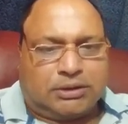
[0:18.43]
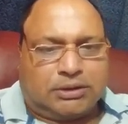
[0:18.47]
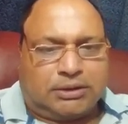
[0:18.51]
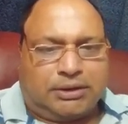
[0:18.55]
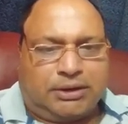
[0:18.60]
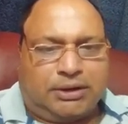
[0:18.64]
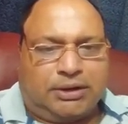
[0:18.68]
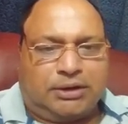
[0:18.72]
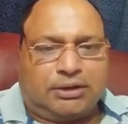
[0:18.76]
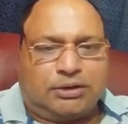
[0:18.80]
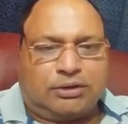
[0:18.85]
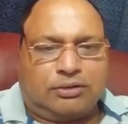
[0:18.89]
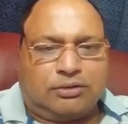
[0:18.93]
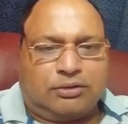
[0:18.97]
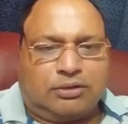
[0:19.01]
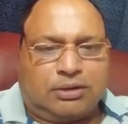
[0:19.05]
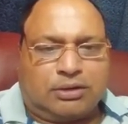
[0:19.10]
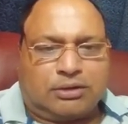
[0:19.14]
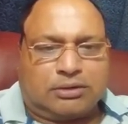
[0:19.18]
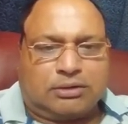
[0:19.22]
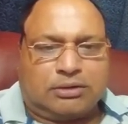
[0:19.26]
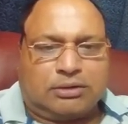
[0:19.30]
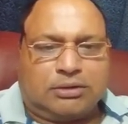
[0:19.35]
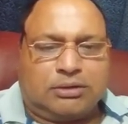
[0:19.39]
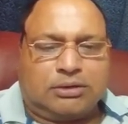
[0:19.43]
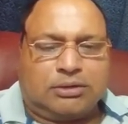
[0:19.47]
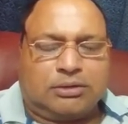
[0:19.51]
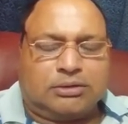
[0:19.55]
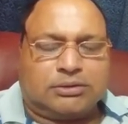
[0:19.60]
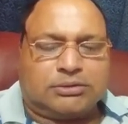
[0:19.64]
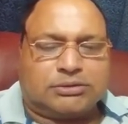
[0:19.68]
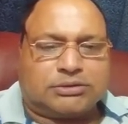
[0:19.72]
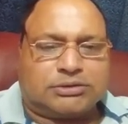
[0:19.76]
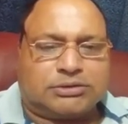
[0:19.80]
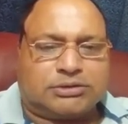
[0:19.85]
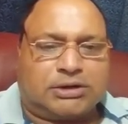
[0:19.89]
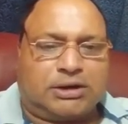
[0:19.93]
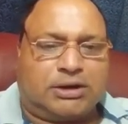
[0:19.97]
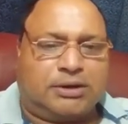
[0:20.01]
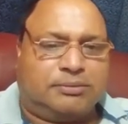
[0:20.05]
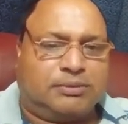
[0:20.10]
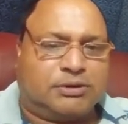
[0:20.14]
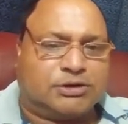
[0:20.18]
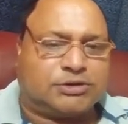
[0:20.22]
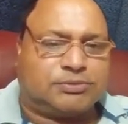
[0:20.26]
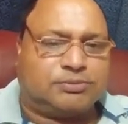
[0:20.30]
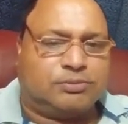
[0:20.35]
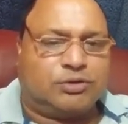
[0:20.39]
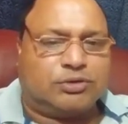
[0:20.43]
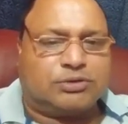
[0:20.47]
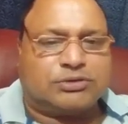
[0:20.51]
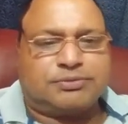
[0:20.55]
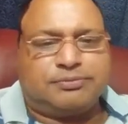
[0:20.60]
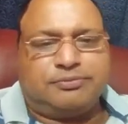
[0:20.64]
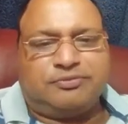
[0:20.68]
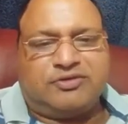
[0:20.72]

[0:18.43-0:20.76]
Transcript: take your syllabus books,